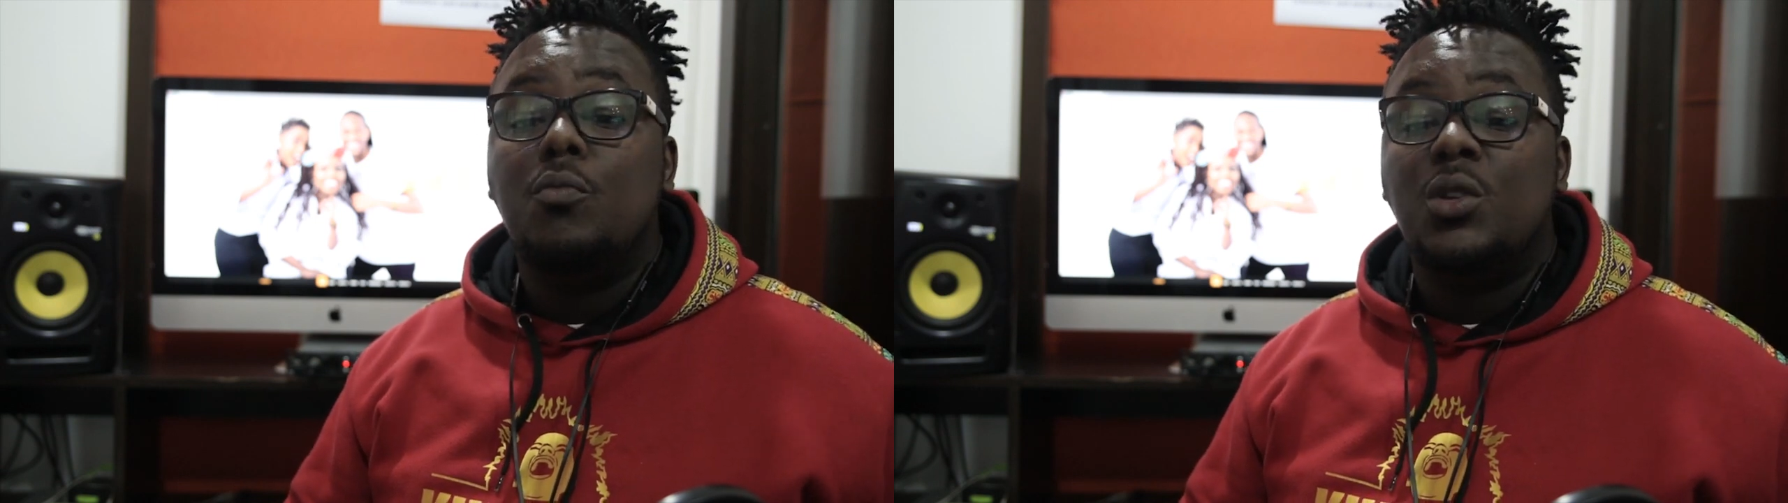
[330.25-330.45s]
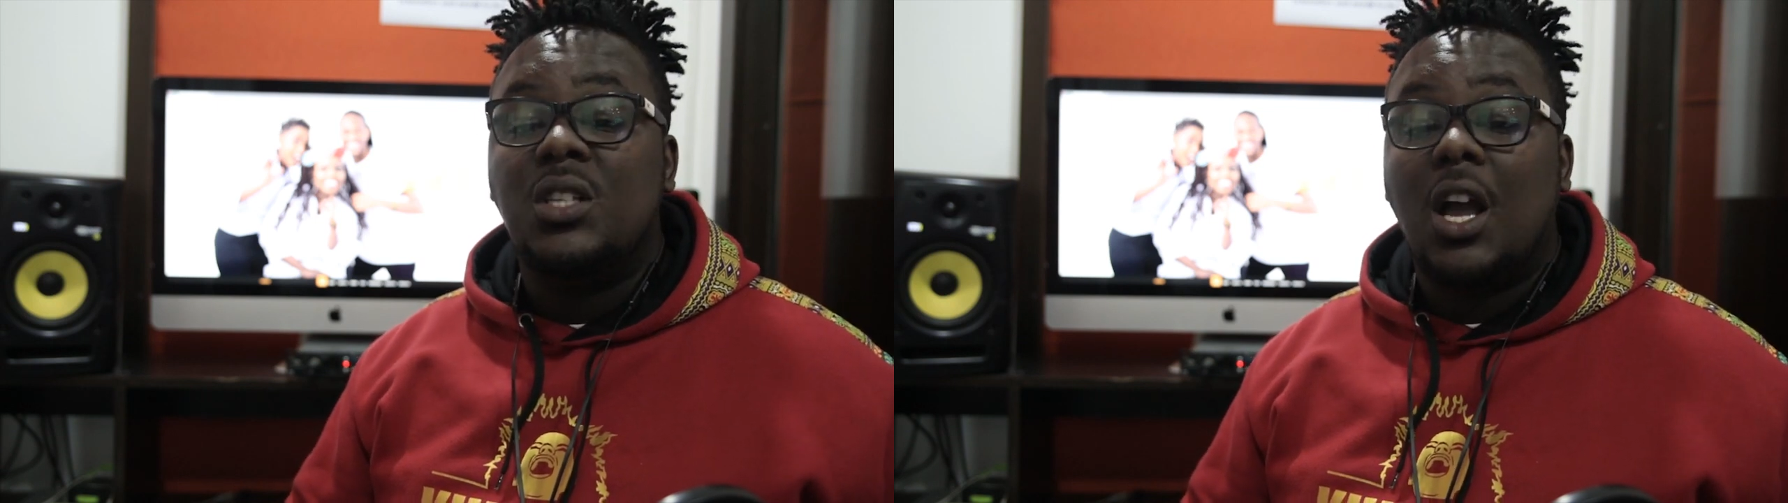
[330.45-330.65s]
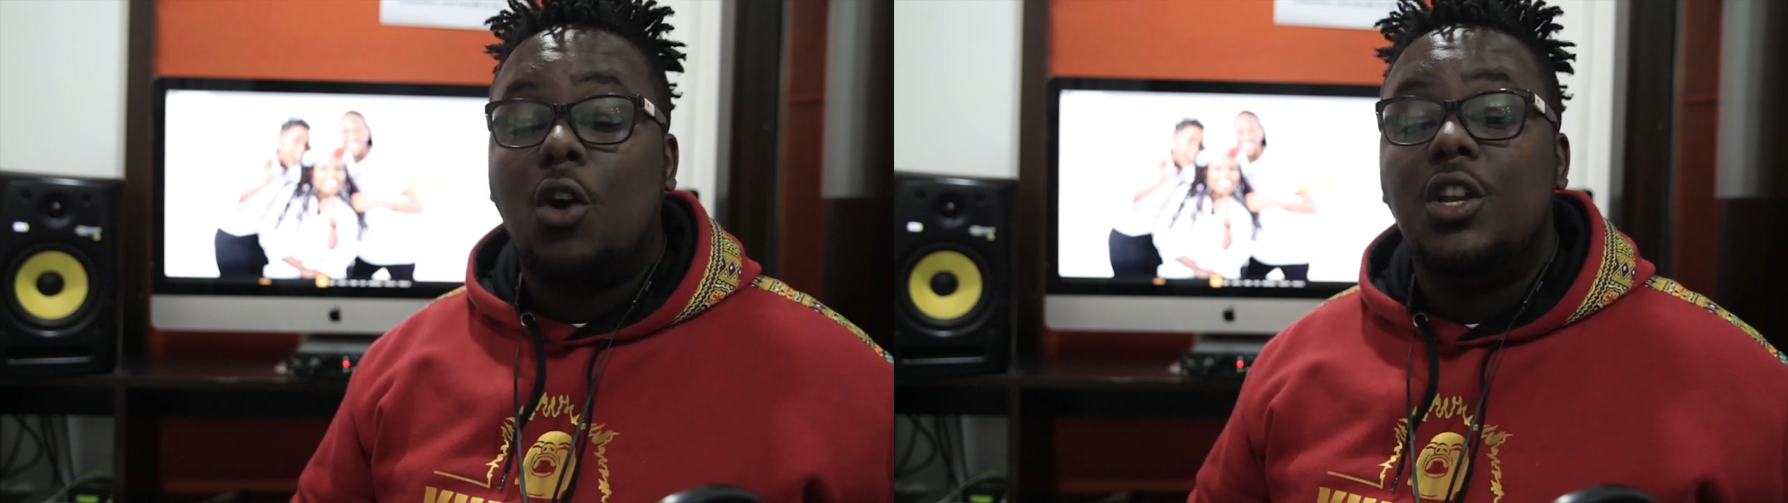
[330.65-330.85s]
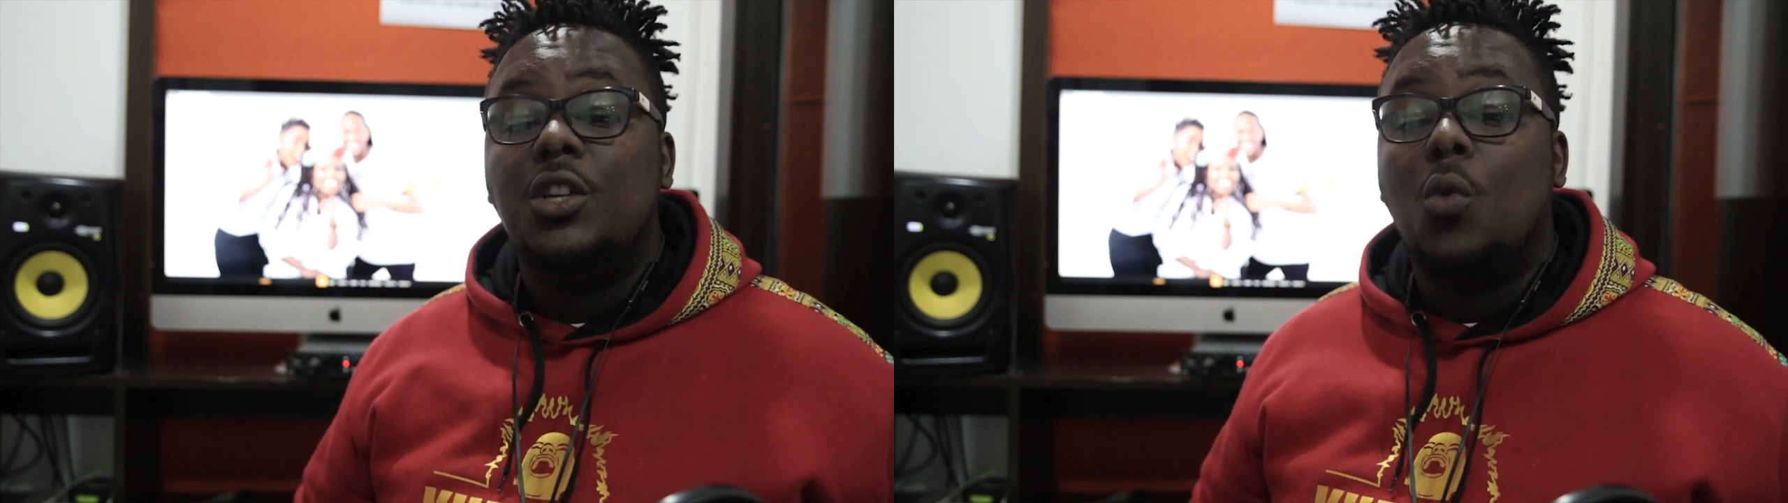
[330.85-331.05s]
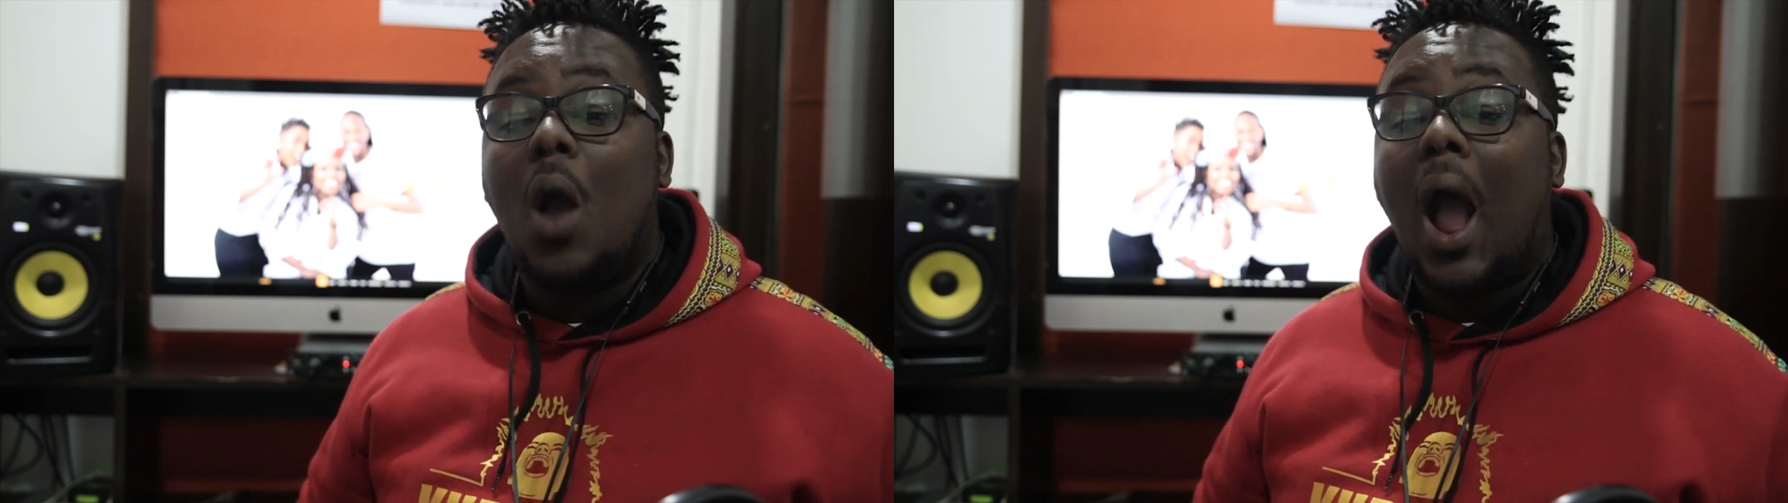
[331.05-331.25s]
music
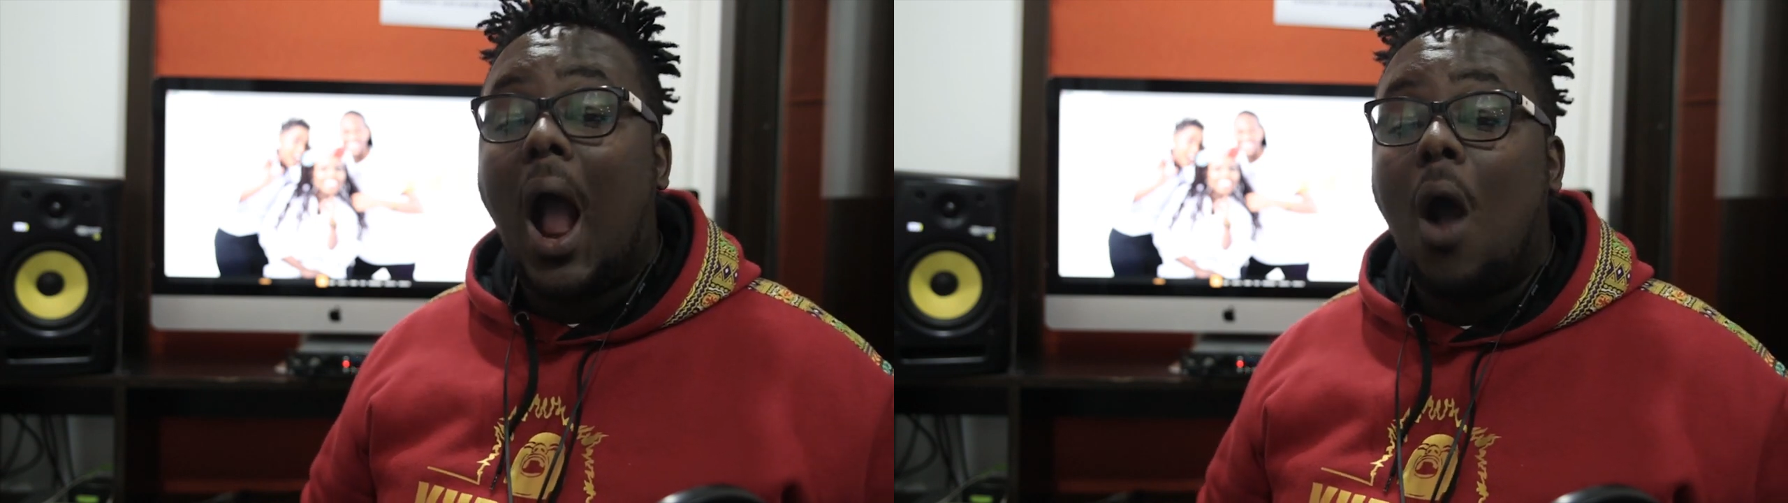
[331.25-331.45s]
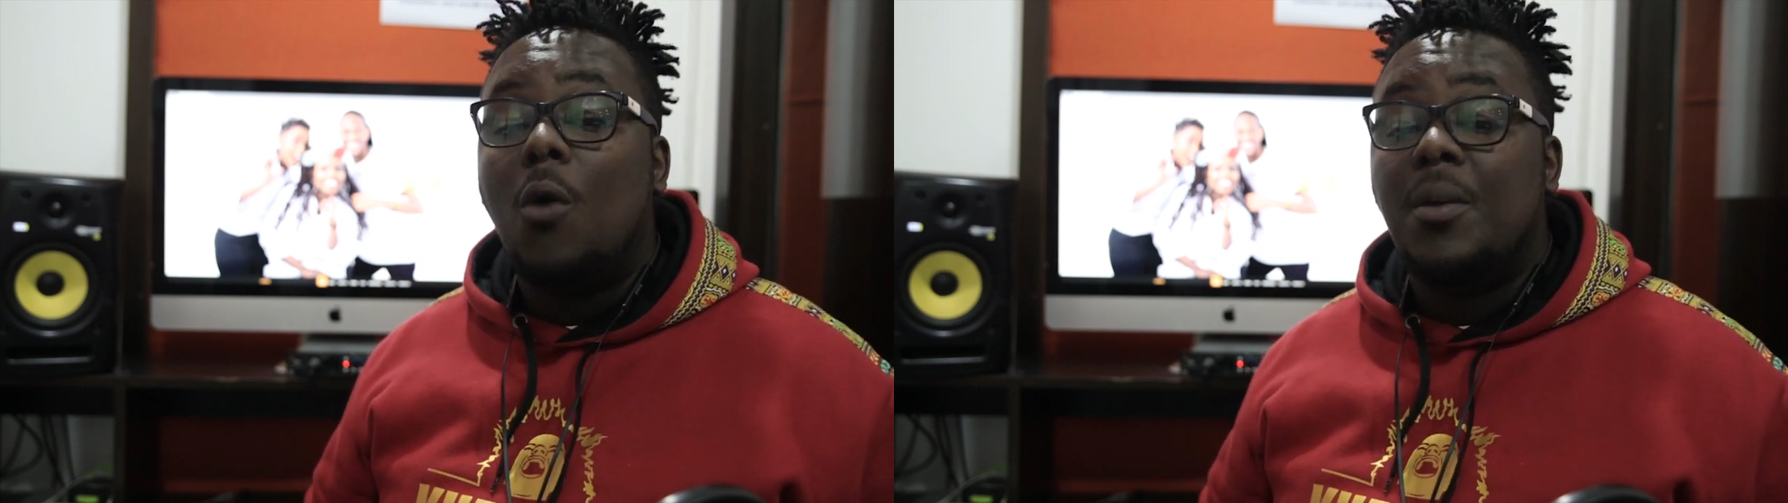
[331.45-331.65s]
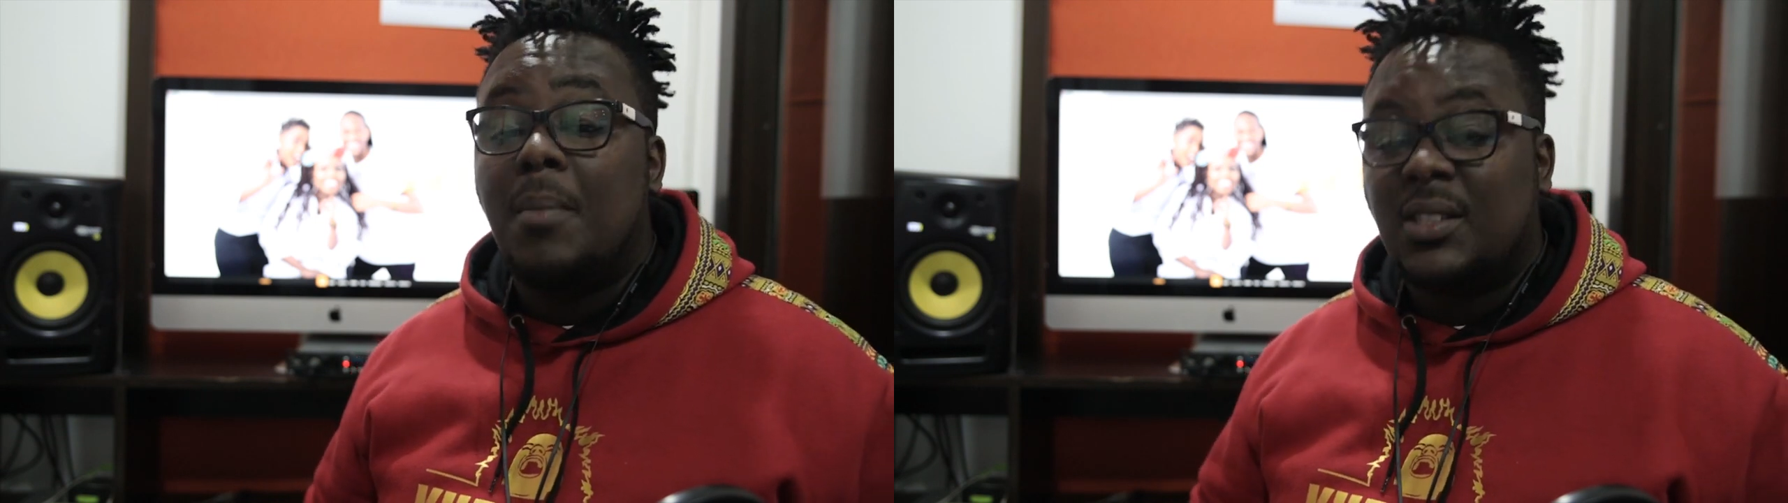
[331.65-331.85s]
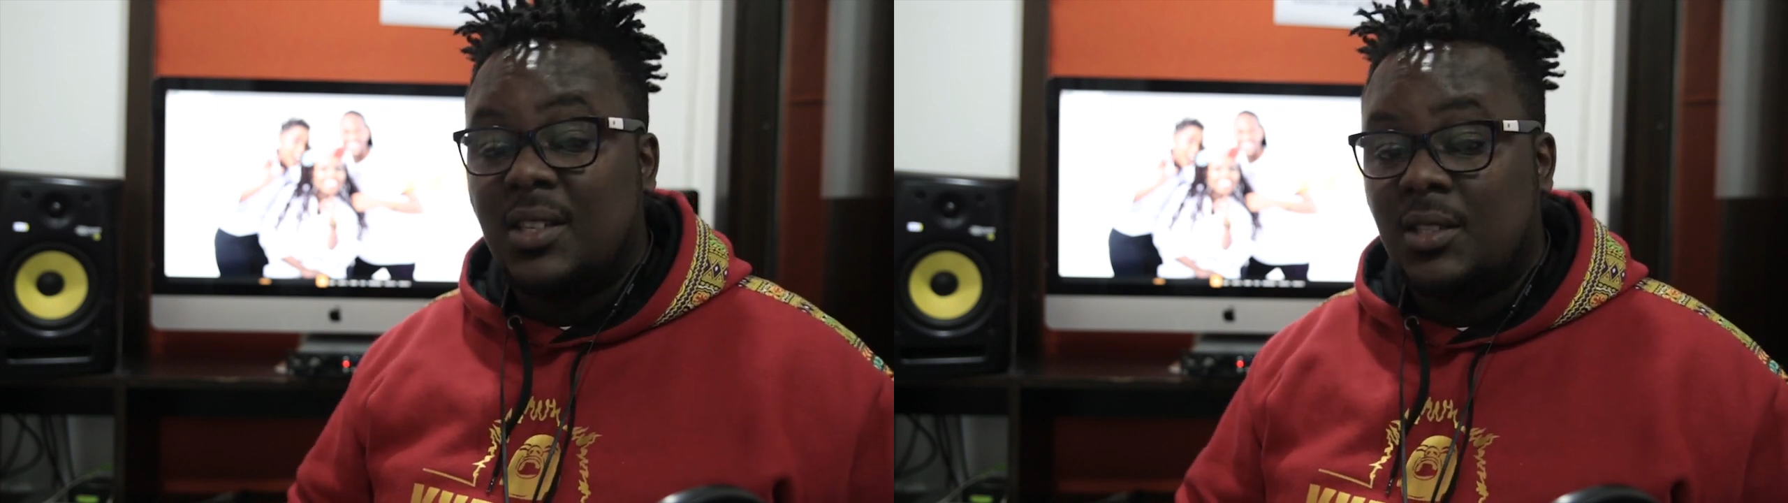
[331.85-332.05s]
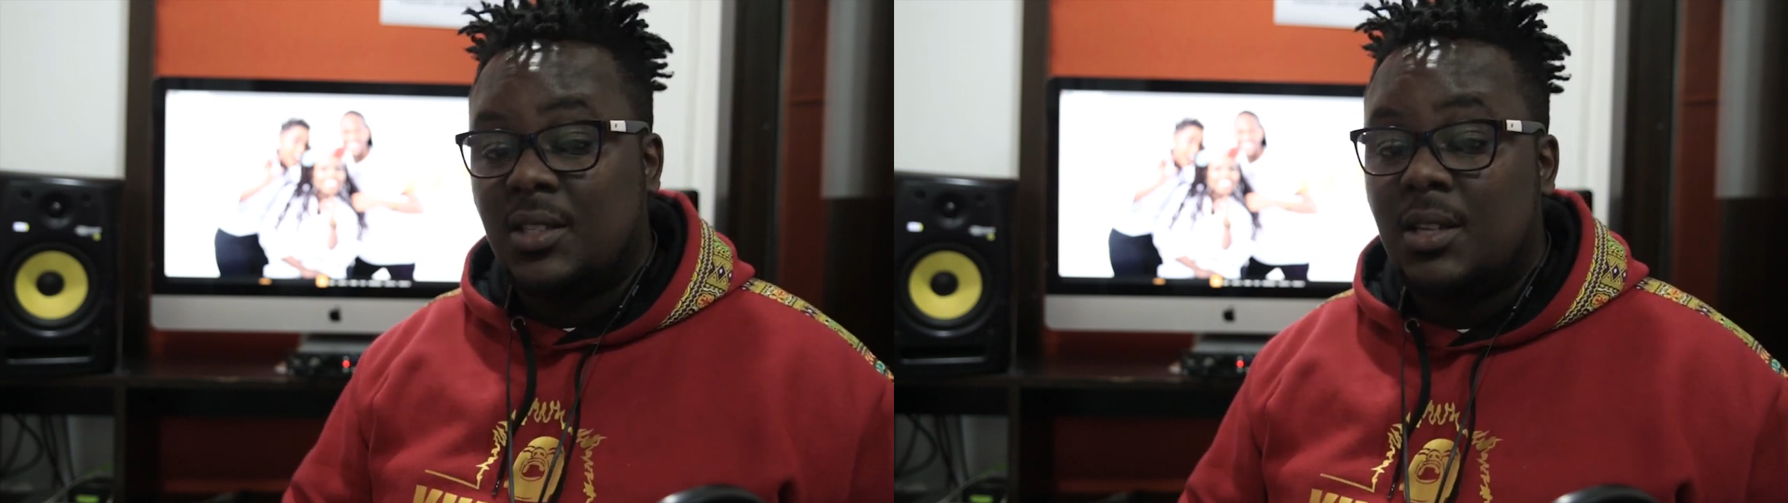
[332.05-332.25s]
according to how the
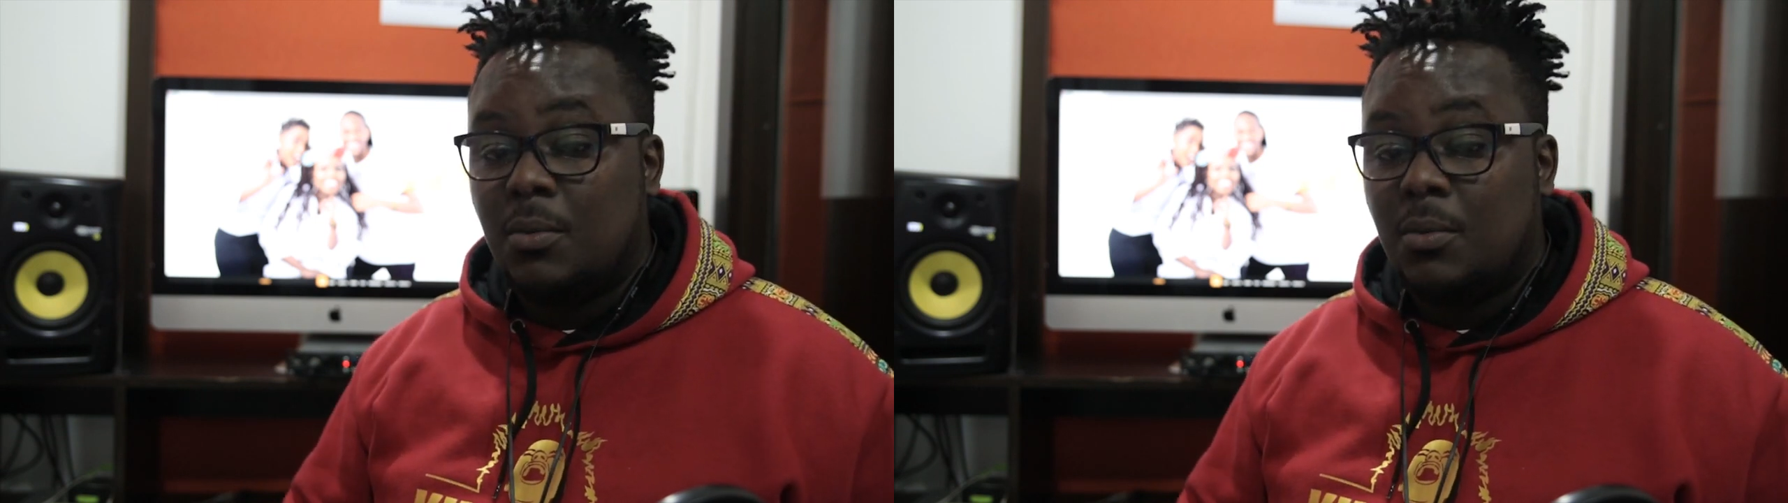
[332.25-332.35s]
masses